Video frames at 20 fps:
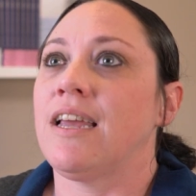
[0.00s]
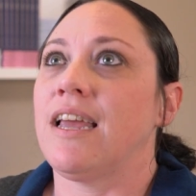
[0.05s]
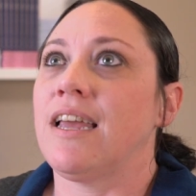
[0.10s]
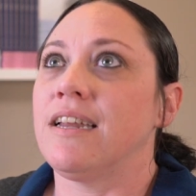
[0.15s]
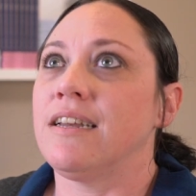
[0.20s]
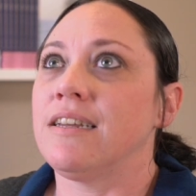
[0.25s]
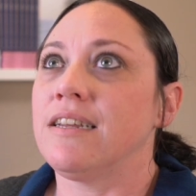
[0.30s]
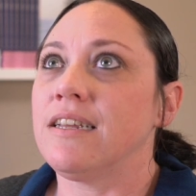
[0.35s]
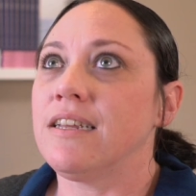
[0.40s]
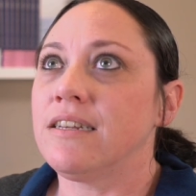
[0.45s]

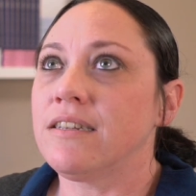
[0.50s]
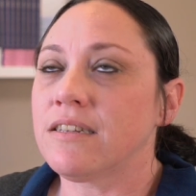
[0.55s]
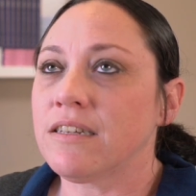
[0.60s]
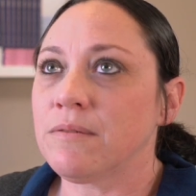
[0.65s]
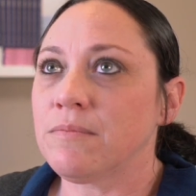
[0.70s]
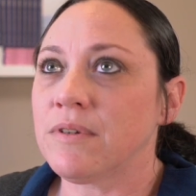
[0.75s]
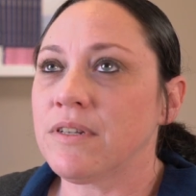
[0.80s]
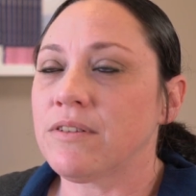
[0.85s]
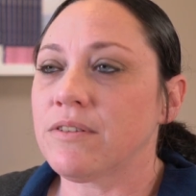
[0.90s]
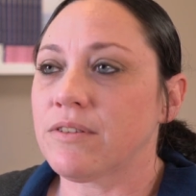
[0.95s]
and
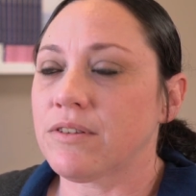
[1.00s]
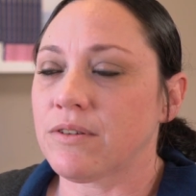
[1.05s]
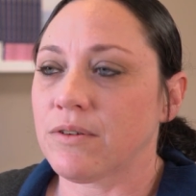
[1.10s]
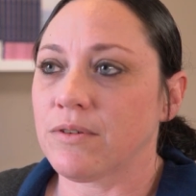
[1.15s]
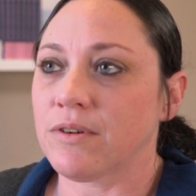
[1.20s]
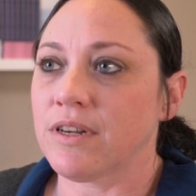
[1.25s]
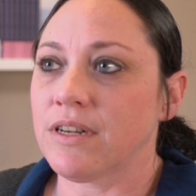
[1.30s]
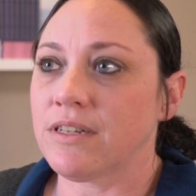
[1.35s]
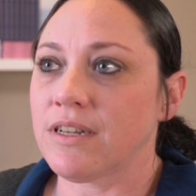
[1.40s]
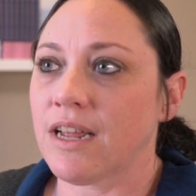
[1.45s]
intimate
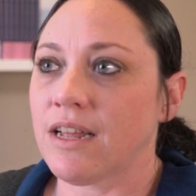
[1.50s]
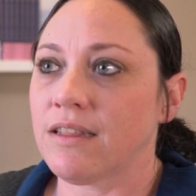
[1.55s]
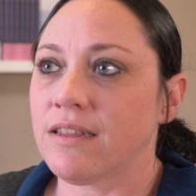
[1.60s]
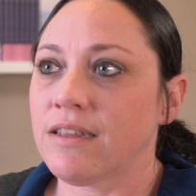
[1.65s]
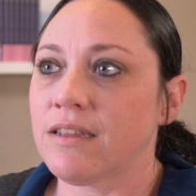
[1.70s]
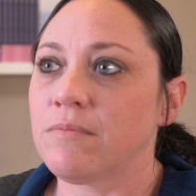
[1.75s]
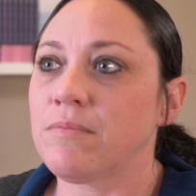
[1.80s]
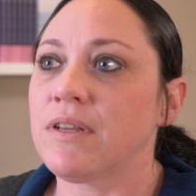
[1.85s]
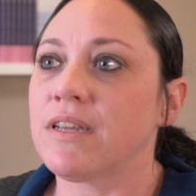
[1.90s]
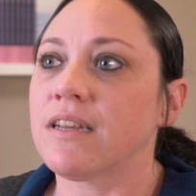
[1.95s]

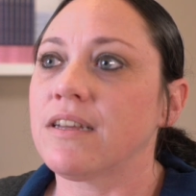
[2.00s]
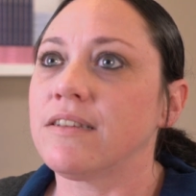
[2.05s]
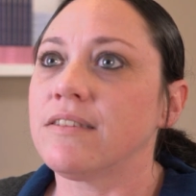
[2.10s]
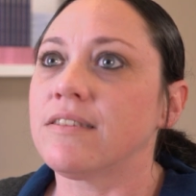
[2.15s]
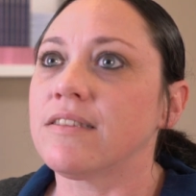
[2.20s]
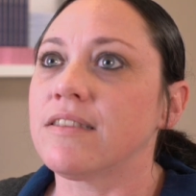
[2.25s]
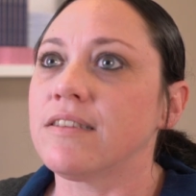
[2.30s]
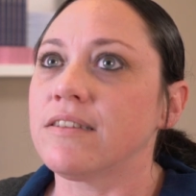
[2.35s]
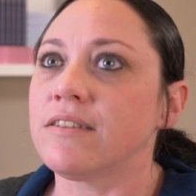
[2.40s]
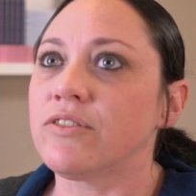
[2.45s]
storytelling,
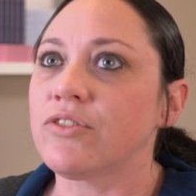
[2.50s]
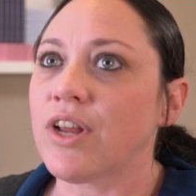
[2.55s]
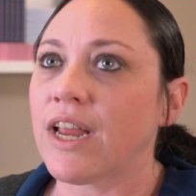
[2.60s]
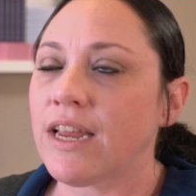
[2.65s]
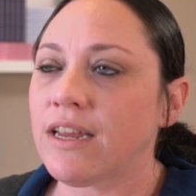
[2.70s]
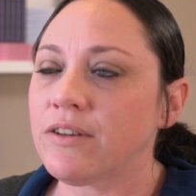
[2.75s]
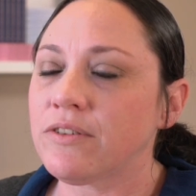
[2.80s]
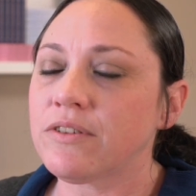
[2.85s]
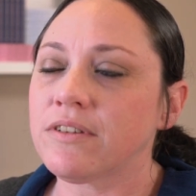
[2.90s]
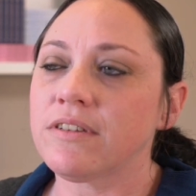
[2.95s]
because the
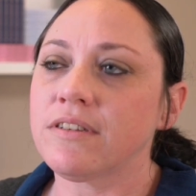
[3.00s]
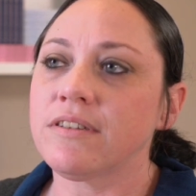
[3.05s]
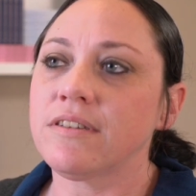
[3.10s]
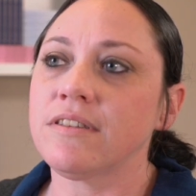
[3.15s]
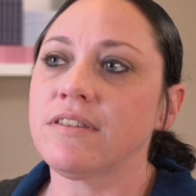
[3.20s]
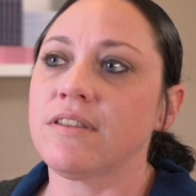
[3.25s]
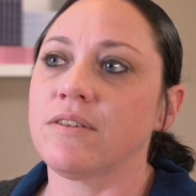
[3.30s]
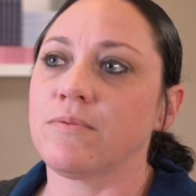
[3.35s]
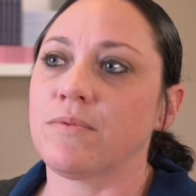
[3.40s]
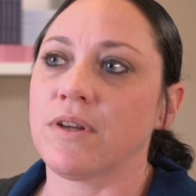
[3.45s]

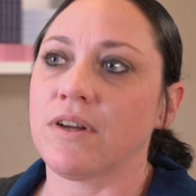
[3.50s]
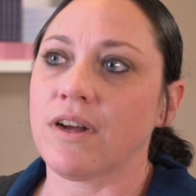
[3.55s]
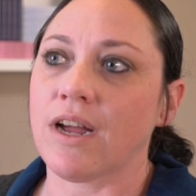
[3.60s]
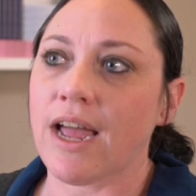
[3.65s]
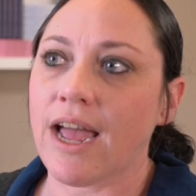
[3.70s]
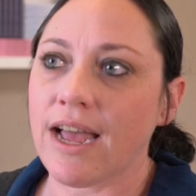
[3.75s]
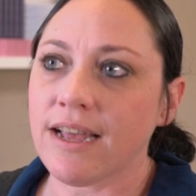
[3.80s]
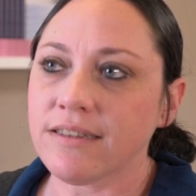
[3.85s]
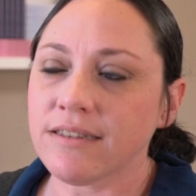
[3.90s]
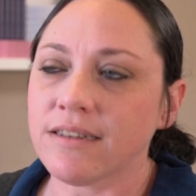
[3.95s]
changes that we are
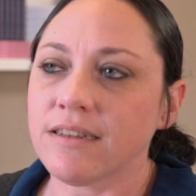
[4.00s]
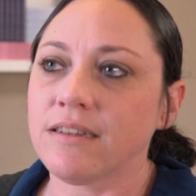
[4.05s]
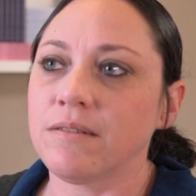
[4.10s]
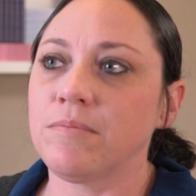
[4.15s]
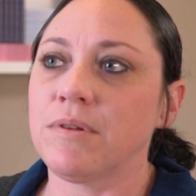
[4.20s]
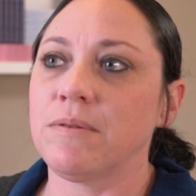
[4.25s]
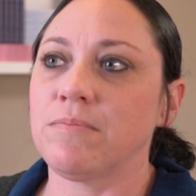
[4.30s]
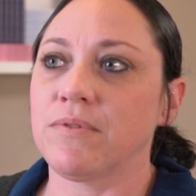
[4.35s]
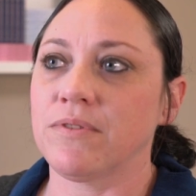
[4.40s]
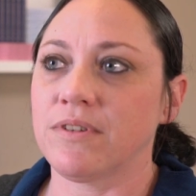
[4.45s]
asking
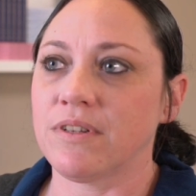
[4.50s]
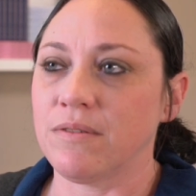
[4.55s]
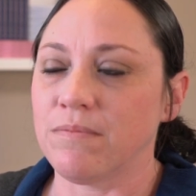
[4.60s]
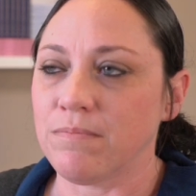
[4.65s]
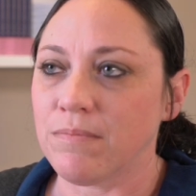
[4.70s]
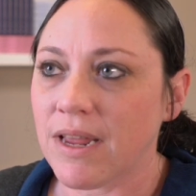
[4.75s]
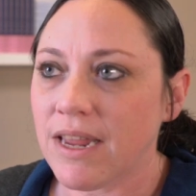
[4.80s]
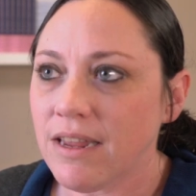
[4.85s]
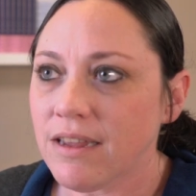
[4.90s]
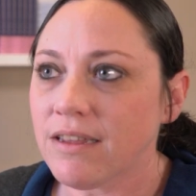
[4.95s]
people to
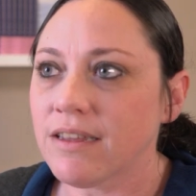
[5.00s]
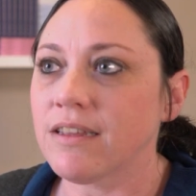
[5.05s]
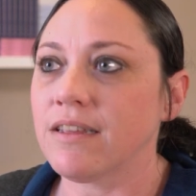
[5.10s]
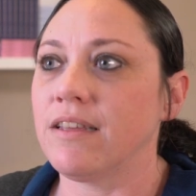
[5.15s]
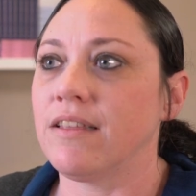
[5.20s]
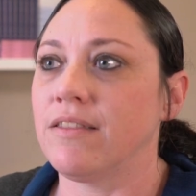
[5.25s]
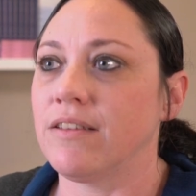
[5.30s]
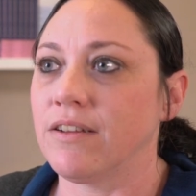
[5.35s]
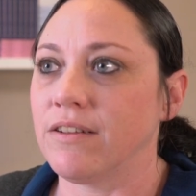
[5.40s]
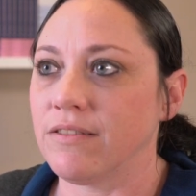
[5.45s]
make
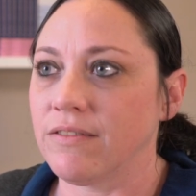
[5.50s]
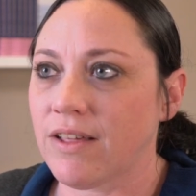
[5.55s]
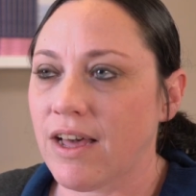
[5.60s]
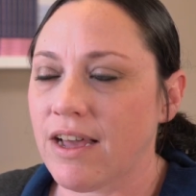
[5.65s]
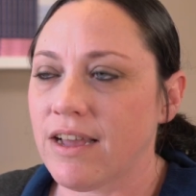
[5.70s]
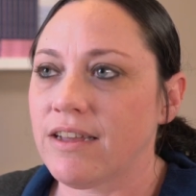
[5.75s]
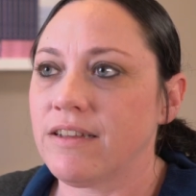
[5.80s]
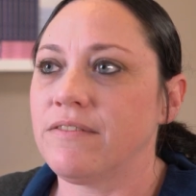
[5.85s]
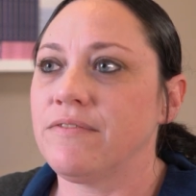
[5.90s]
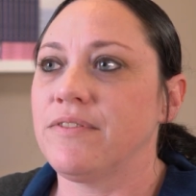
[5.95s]
in their
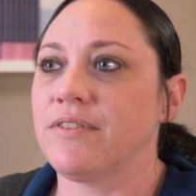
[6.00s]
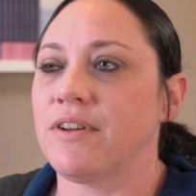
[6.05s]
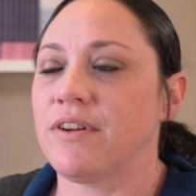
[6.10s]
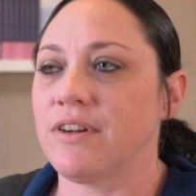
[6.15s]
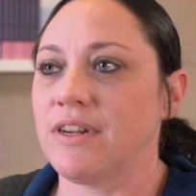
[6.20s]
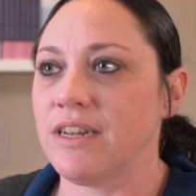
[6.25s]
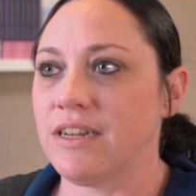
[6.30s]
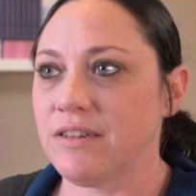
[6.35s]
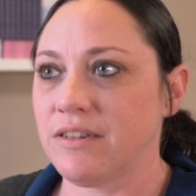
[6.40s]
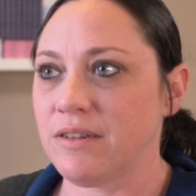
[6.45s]
lives
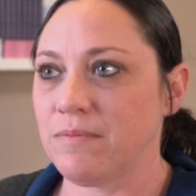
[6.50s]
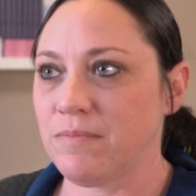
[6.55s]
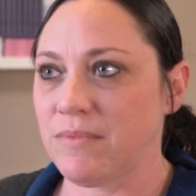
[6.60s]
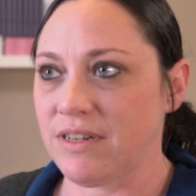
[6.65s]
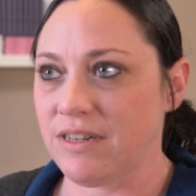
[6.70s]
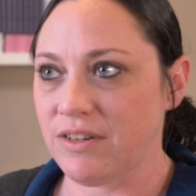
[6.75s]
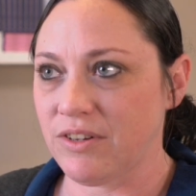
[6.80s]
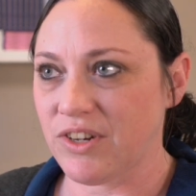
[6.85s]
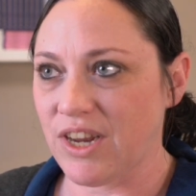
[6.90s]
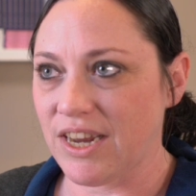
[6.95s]
are
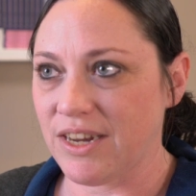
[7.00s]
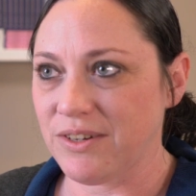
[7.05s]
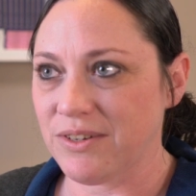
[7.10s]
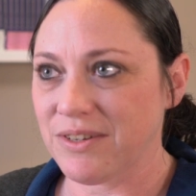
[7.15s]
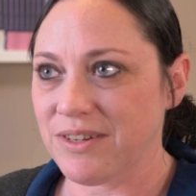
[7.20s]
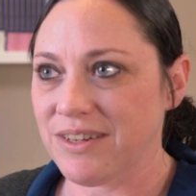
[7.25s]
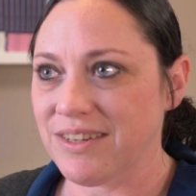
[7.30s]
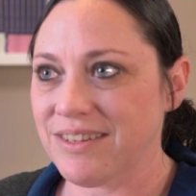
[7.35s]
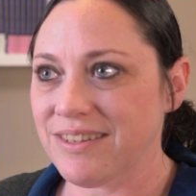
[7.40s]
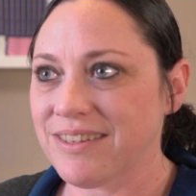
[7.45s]
intimate
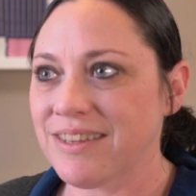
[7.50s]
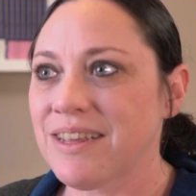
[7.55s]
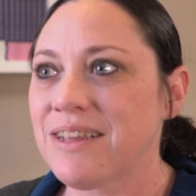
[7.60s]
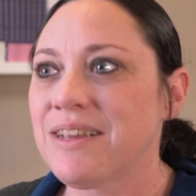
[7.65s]
changes.